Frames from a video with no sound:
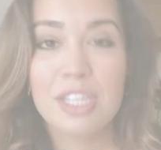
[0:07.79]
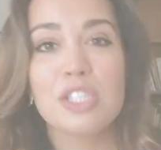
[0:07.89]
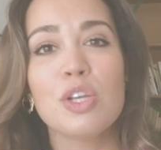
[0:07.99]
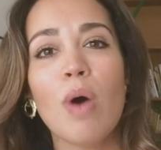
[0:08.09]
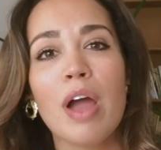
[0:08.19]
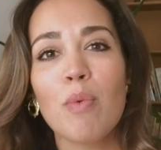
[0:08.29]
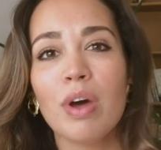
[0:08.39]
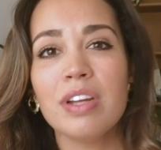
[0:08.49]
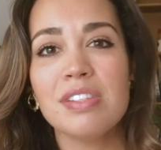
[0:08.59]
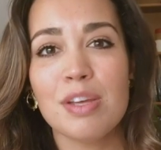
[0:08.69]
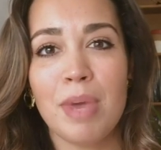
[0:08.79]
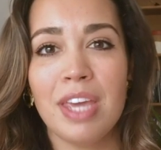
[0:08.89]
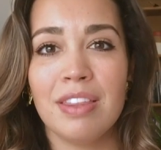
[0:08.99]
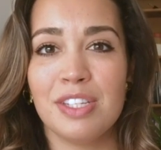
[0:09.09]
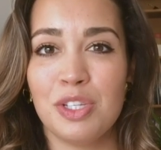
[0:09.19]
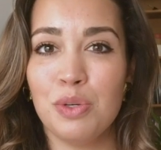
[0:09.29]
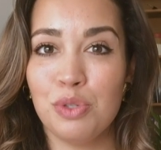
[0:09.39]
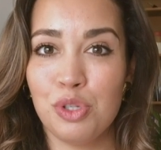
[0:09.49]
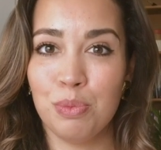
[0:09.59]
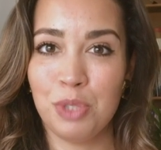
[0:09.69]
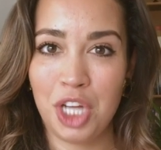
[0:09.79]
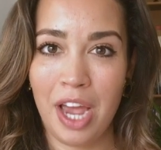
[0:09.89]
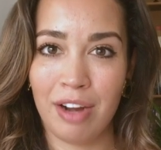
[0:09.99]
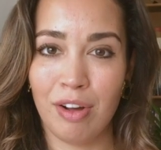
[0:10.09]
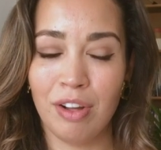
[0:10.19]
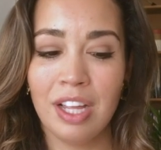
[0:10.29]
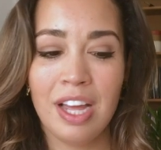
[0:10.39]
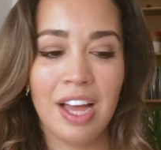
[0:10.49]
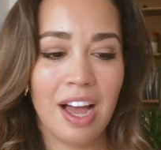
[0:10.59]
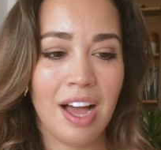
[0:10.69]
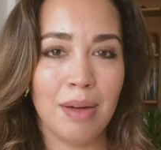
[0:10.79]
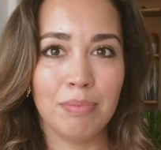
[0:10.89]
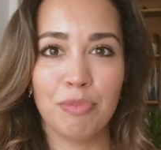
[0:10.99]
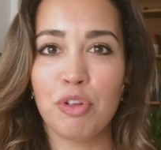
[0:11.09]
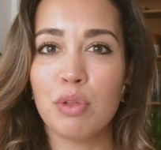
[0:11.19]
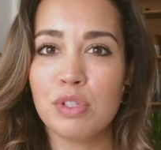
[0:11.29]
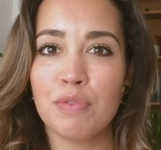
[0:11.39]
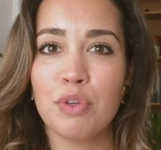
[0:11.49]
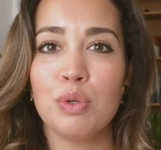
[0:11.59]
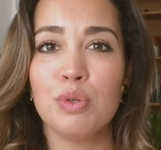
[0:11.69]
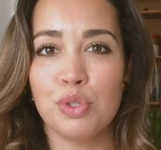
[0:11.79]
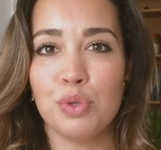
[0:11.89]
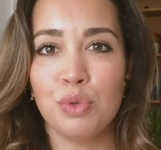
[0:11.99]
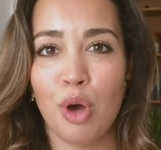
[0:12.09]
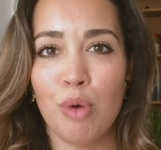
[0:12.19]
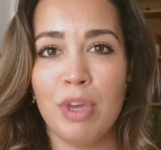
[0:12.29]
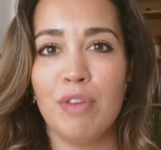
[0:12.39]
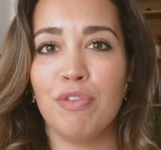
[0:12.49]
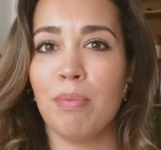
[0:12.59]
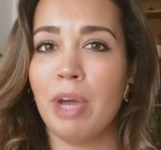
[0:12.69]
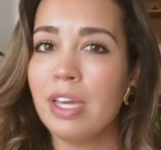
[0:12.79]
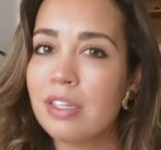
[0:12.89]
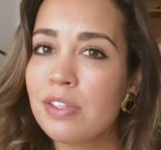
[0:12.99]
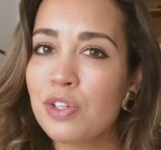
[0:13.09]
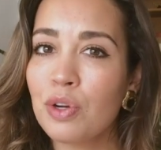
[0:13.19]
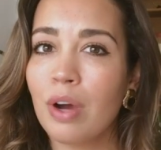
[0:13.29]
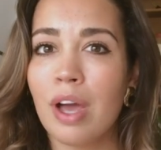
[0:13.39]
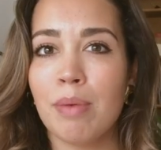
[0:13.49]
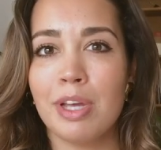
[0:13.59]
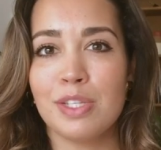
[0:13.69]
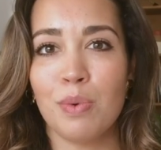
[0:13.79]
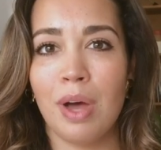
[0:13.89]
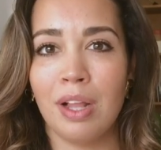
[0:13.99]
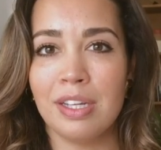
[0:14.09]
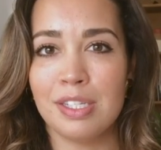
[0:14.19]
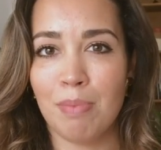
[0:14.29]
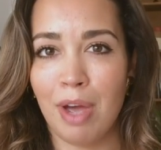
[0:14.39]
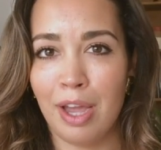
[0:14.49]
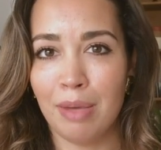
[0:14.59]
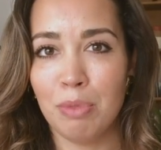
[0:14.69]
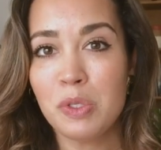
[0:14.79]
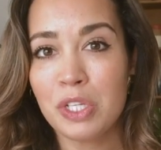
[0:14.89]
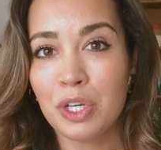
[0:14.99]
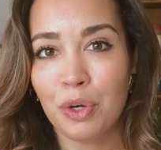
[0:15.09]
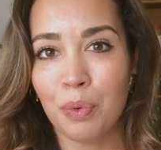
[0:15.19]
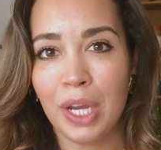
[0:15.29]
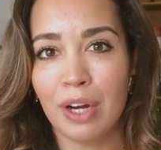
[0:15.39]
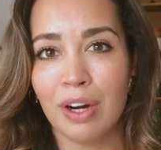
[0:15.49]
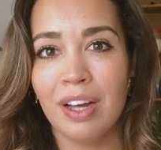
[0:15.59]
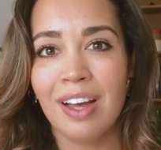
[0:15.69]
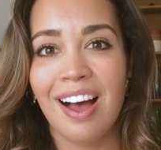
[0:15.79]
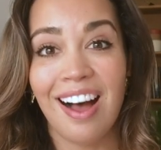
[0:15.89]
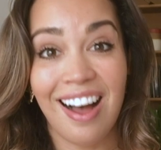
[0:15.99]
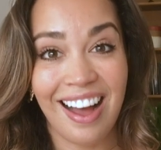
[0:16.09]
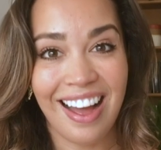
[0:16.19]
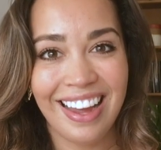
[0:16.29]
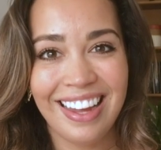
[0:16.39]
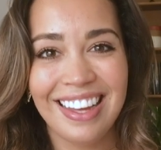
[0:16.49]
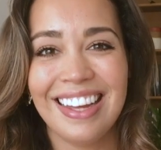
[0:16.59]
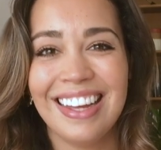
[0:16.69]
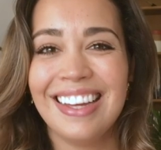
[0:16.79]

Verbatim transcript: So I wanted to make this YouTube channel um, for those of you who do know me from my Instagram as well as my music career, hi,